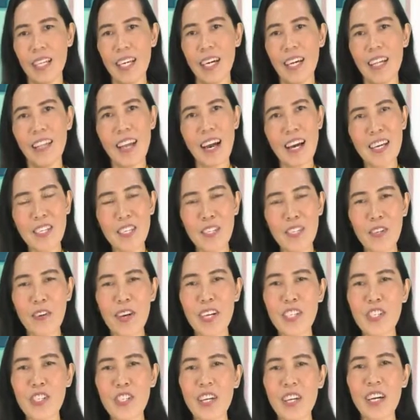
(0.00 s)
Last
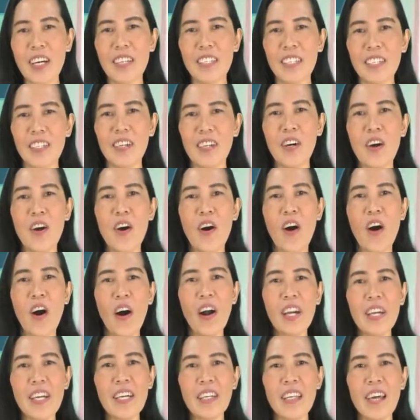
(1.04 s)
question.
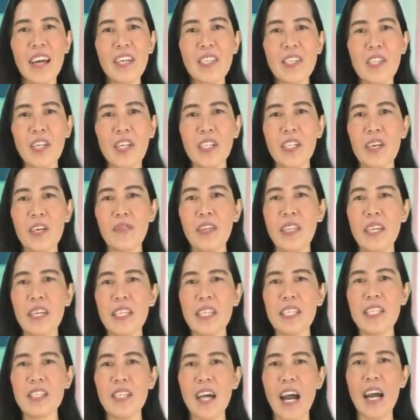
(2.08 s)
Organized activities
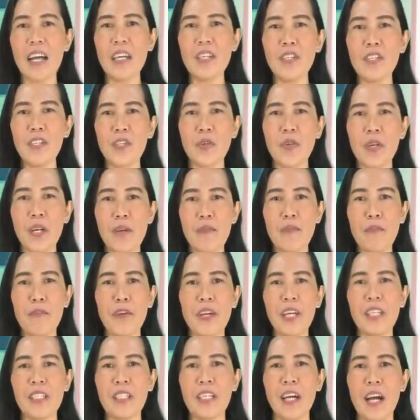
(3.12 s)
done during
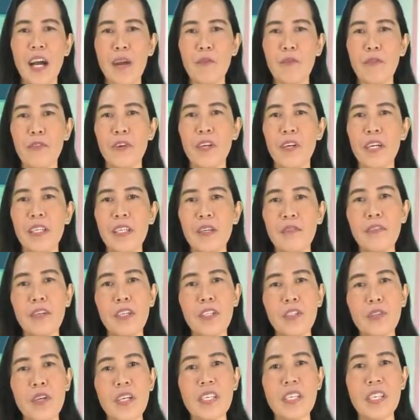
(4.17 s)
free time for
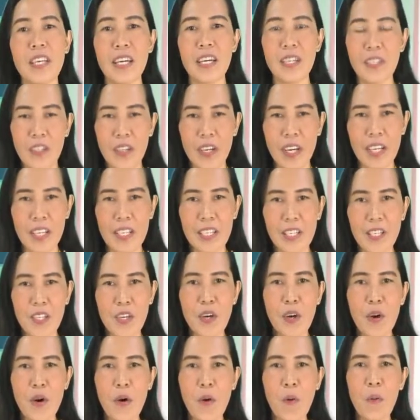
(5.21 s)
individuals' interest,
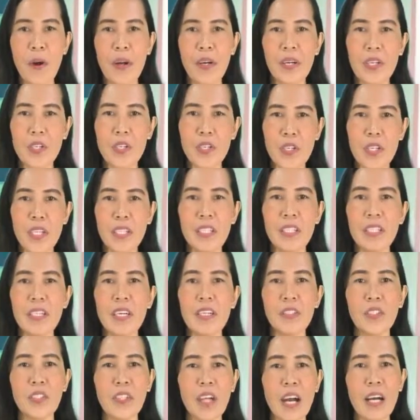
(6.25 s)
where a certain
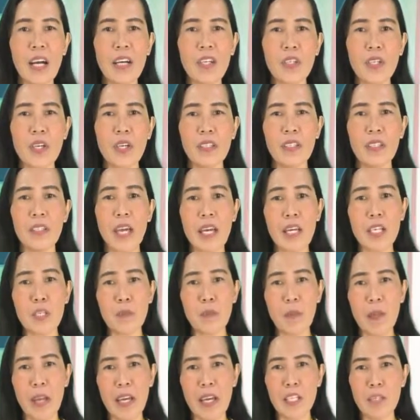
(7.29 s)
interaction takes
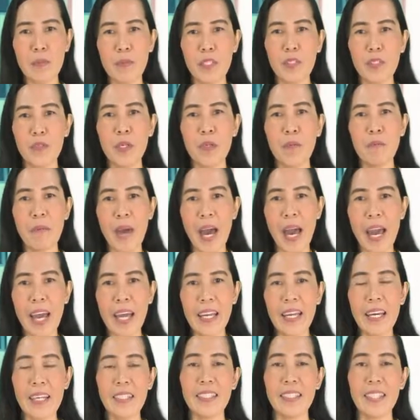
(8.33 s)
place between man
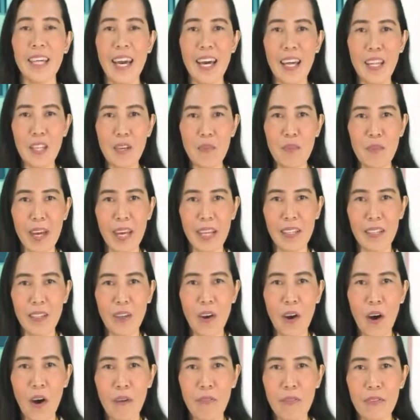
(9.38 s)
and the element
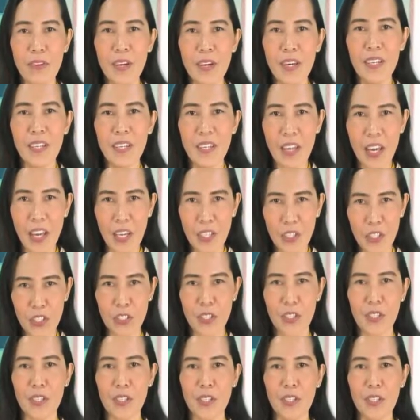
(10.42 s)
of nature.